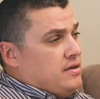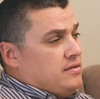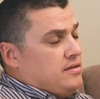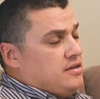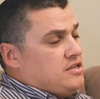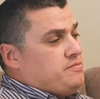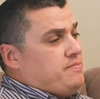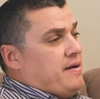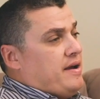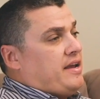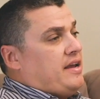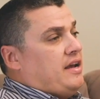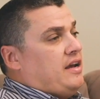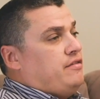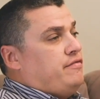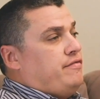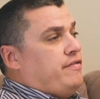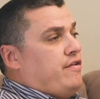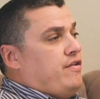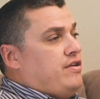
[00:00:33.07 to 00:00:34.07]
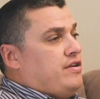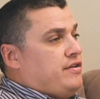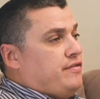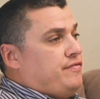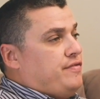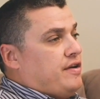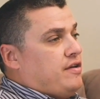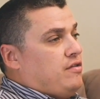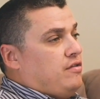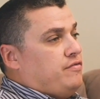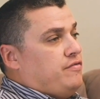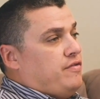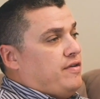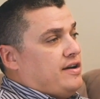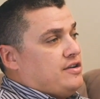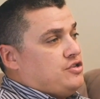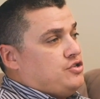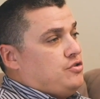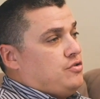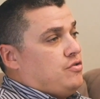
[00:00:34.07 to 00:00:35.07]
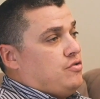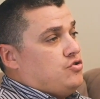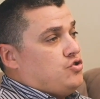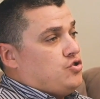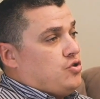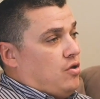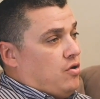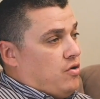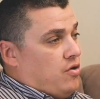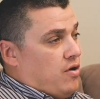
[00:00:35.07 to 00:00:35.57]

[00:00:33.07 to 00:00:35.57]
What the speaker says: this making it very difficult for us to control